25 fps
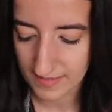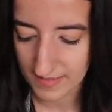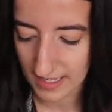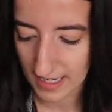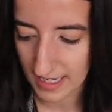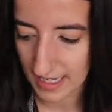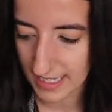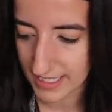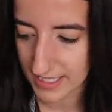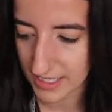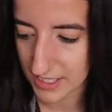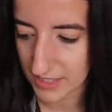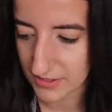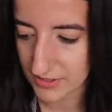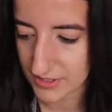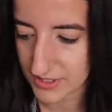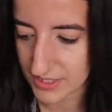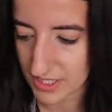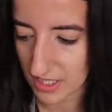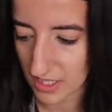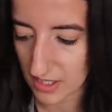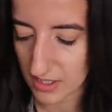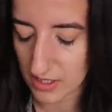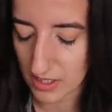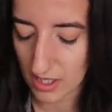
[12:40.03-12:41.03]
that I
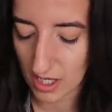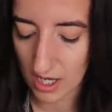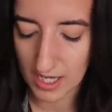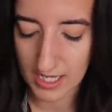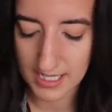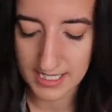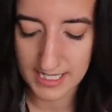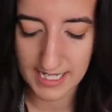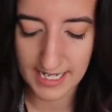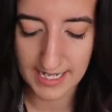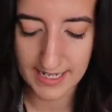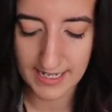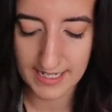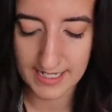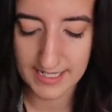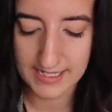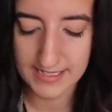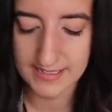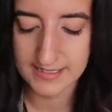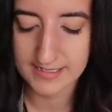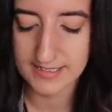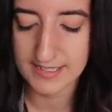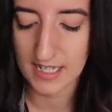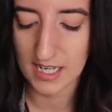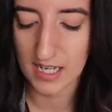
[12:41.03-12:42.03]
use a lot
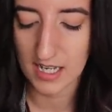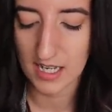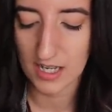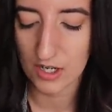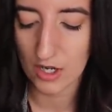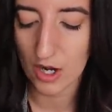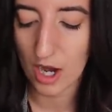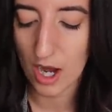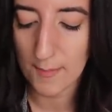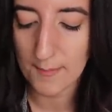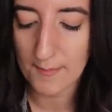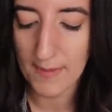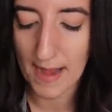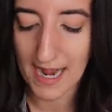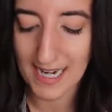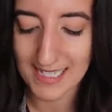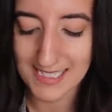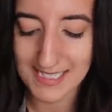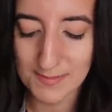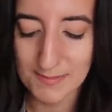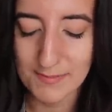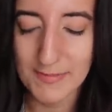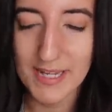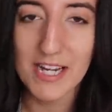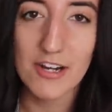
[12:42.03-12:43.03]
is a
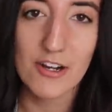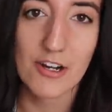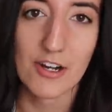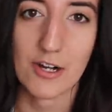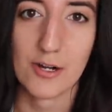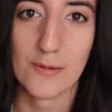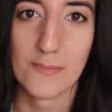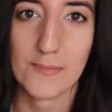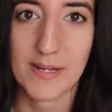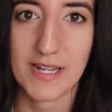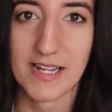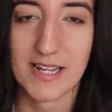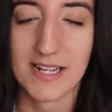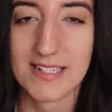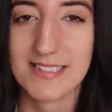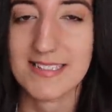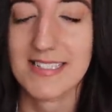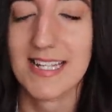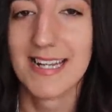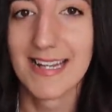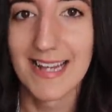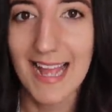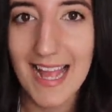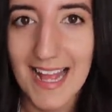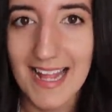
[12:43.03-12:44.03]
compact mirror because
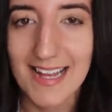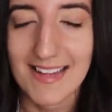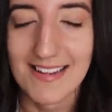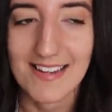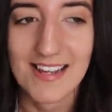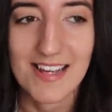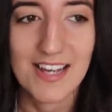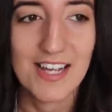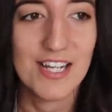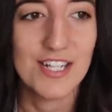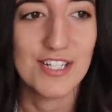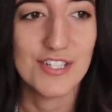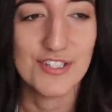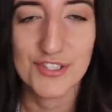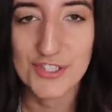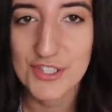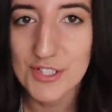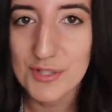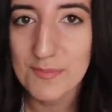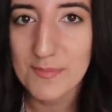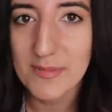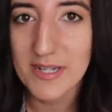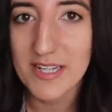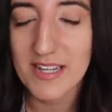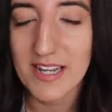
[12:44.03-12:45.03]
again,
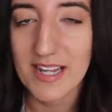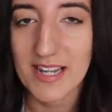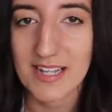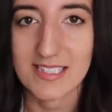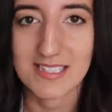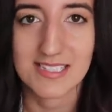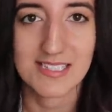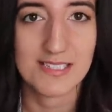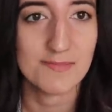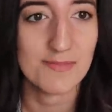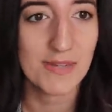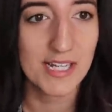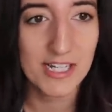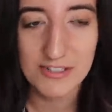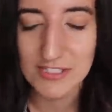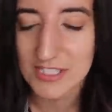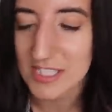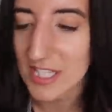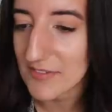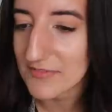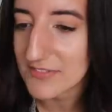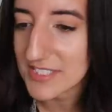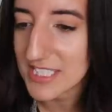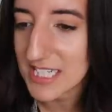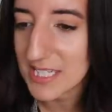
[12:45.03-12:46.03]
Zoom meetings,
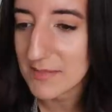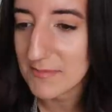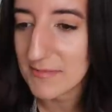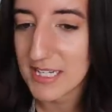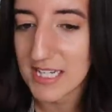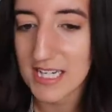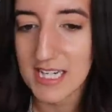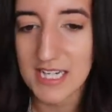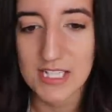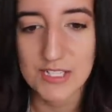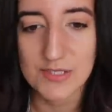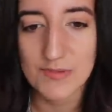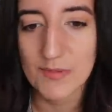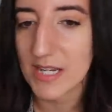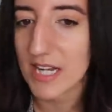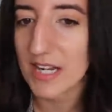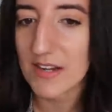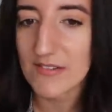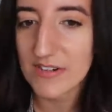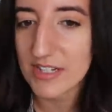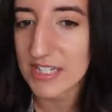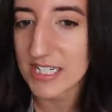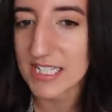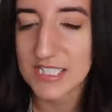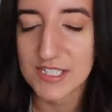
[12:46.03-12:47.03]
Microsoft team meetings,
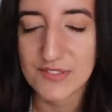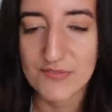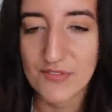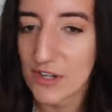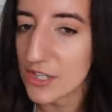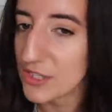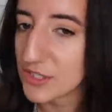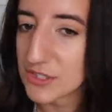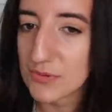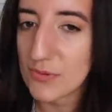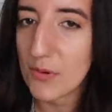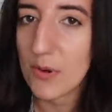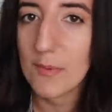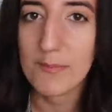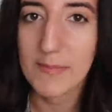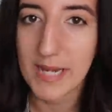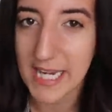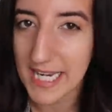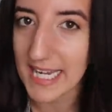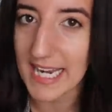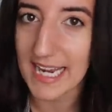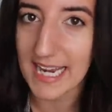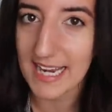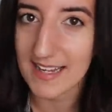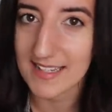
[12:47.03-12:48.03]
whatever it is, virtual
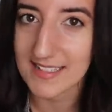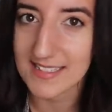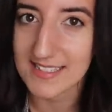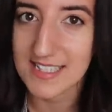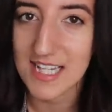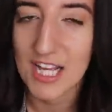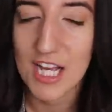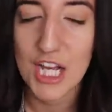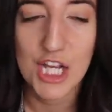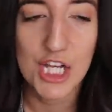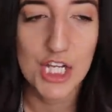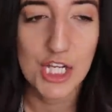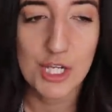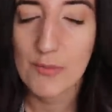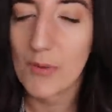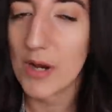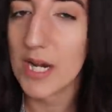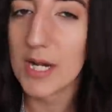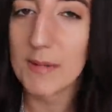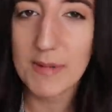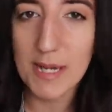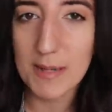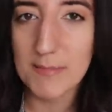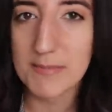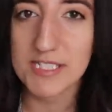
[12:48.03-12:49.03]
meetings, you
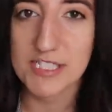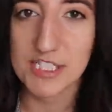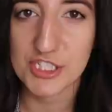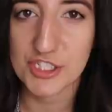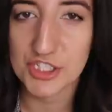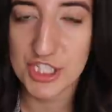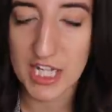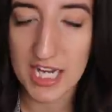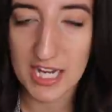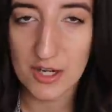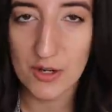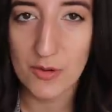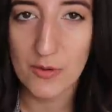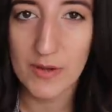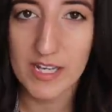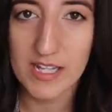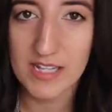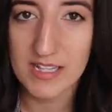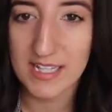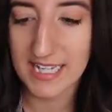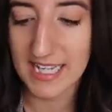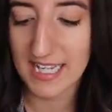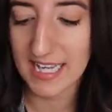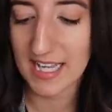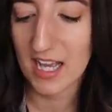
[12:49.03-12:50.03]
wanna be able to check
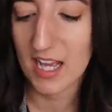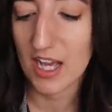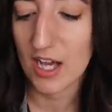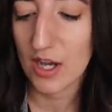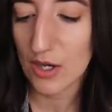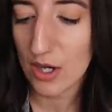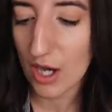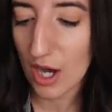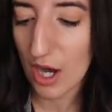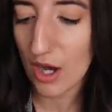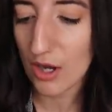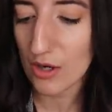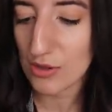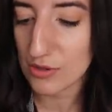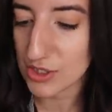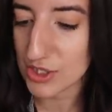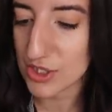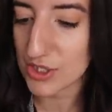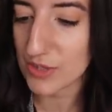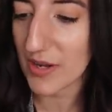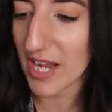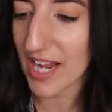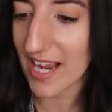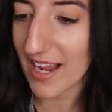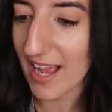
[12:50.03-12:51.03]
quickly, oh,
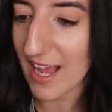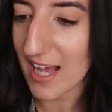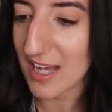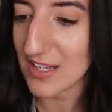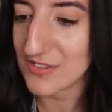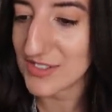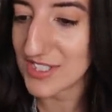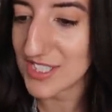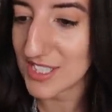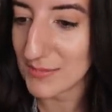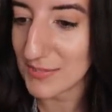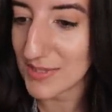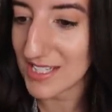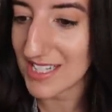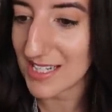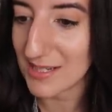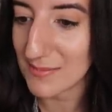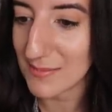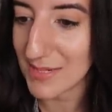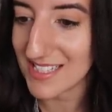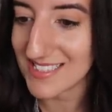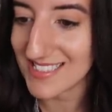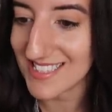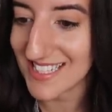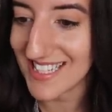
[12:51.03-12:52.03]
do I have something in
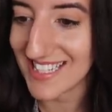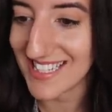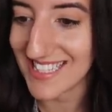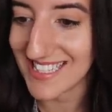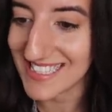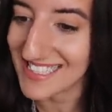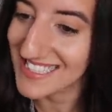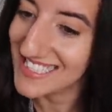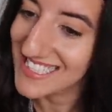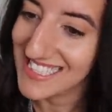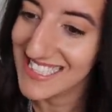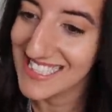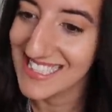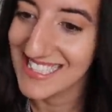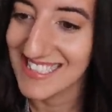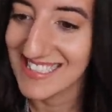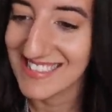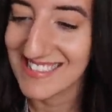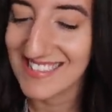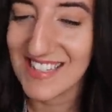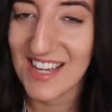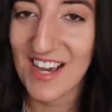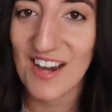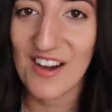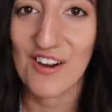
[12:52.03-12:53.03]
my teeth?
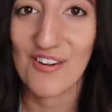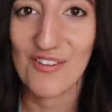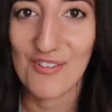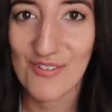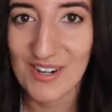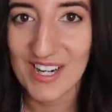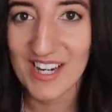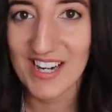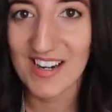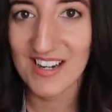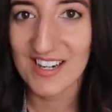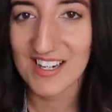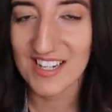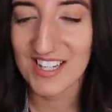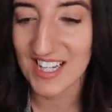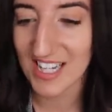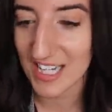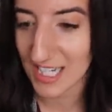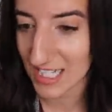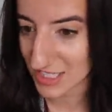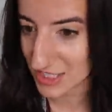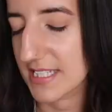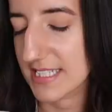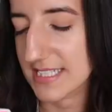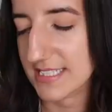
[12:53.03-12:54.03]
No, we are
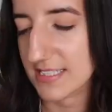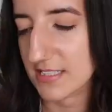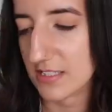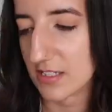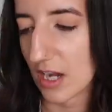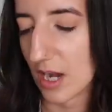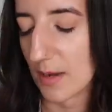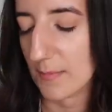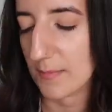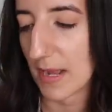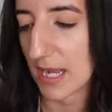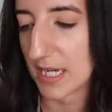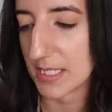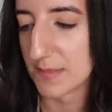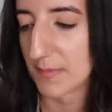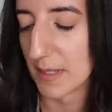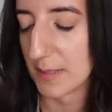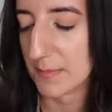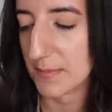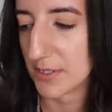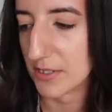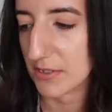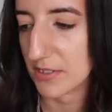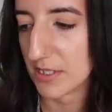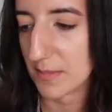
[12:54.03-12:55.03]
good. This is a compact by
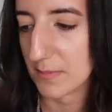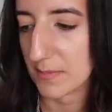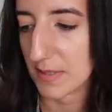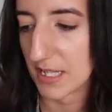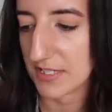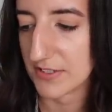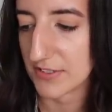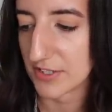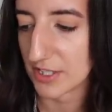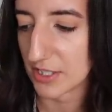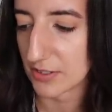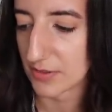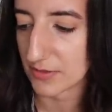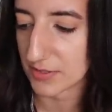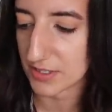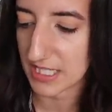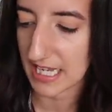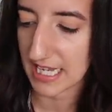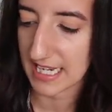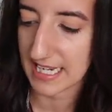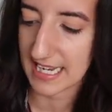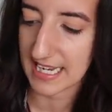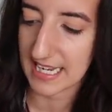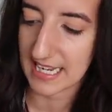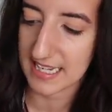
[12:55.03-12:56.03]
Beauty Blender
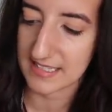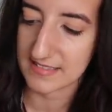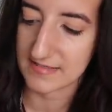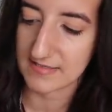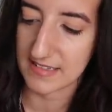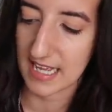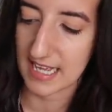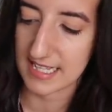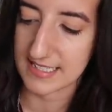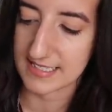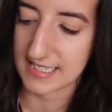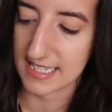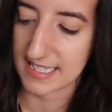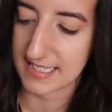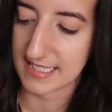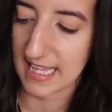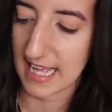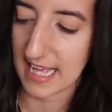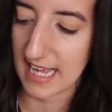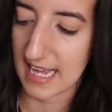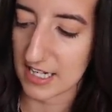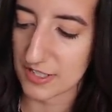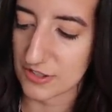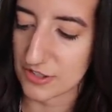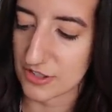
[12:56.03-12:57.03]
and it has like
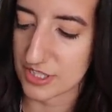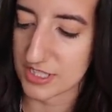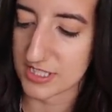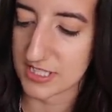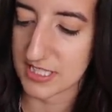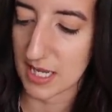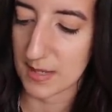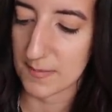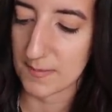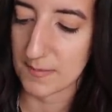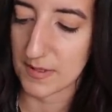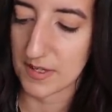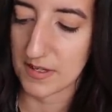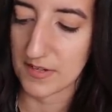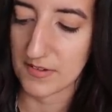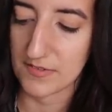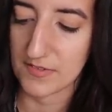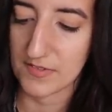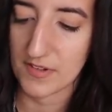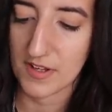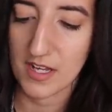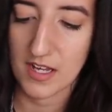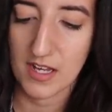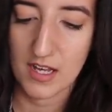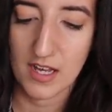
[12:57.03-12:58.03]
that extra step of
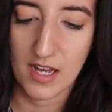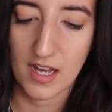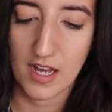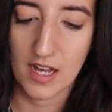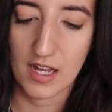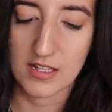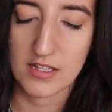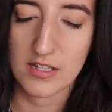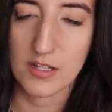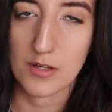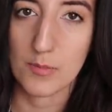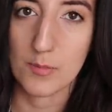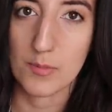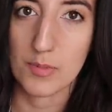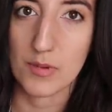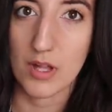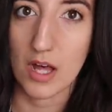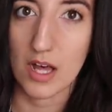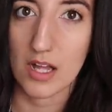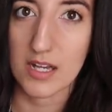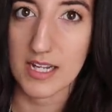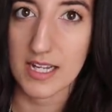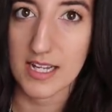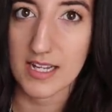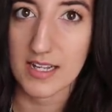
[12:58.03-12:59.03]
a little
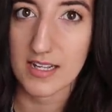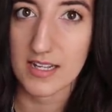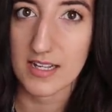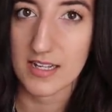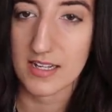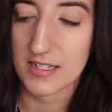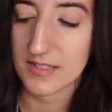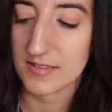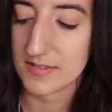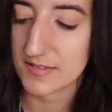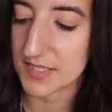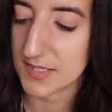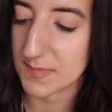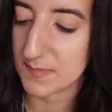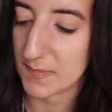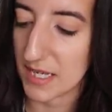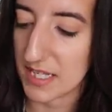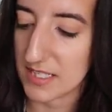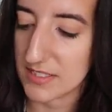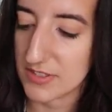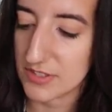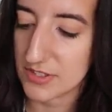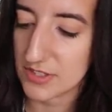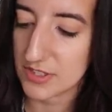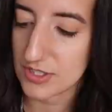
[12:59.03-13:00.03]
blotting uh,
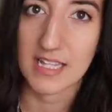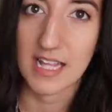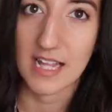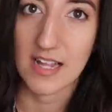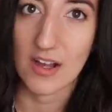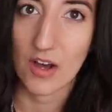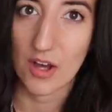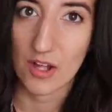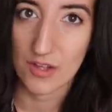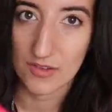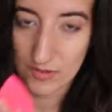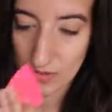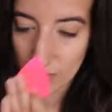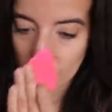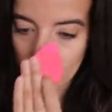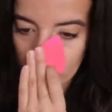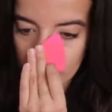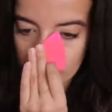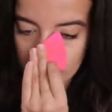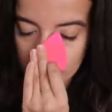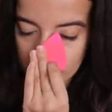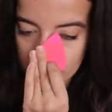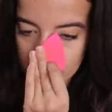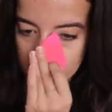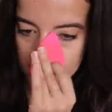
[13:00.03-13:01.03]
sponge that all the
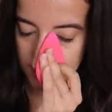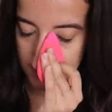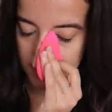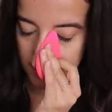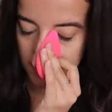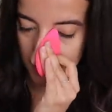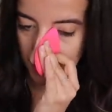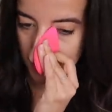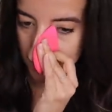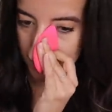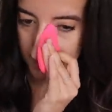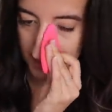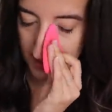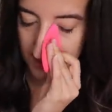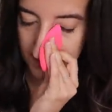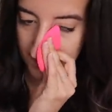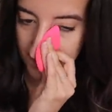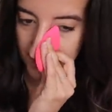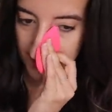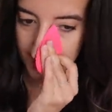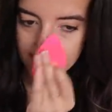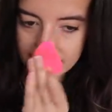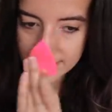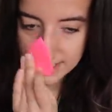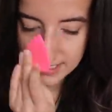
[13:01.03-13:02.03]
oil on my
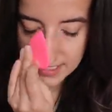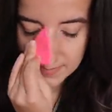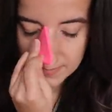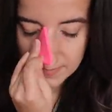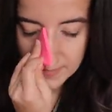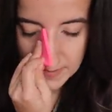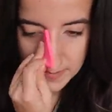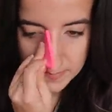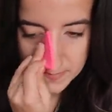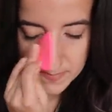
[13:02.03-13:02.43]
face can be